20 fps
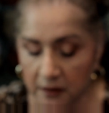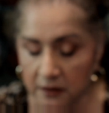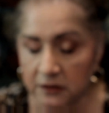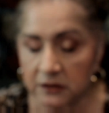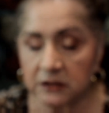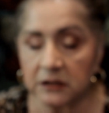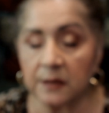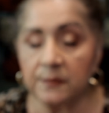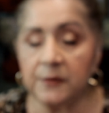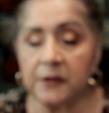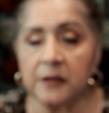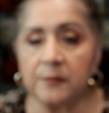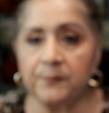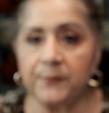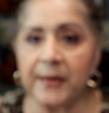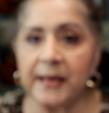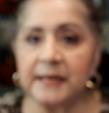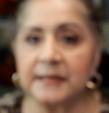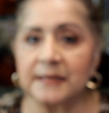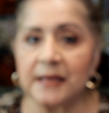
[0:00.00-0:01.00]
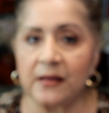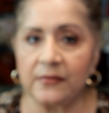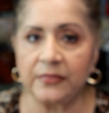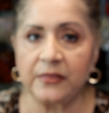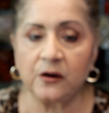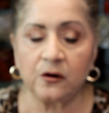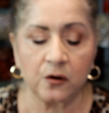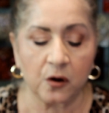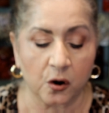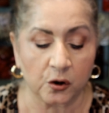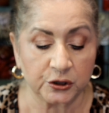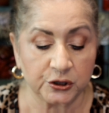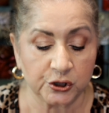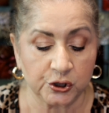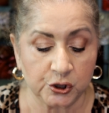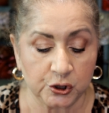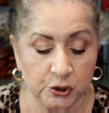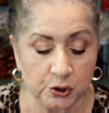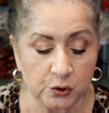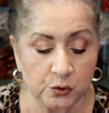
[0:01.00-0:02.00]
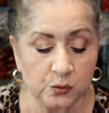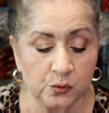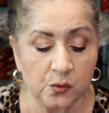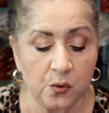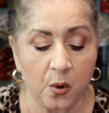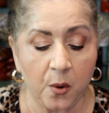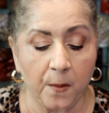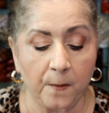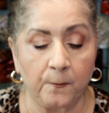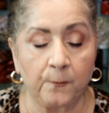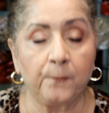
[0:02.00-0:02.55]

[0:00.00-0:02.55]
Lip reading: Some of the pinks out there are too